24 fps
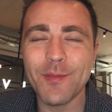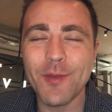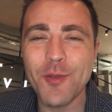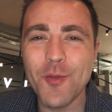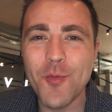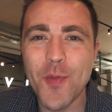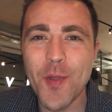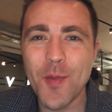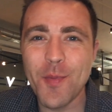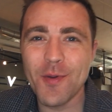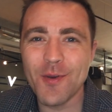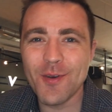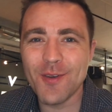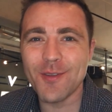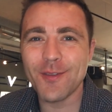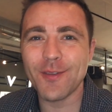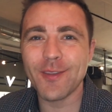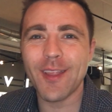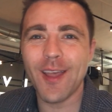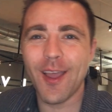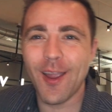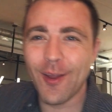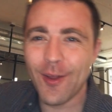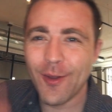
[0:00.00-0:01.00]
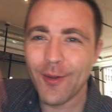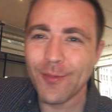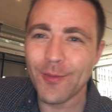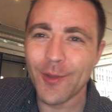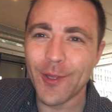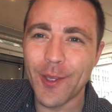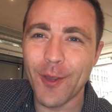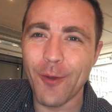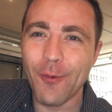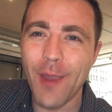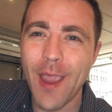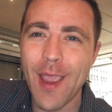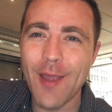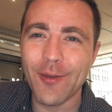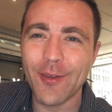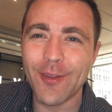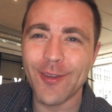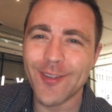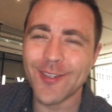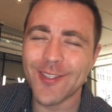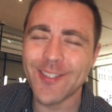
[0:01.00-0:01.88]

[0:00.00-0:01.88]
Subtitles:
of you people are like around here.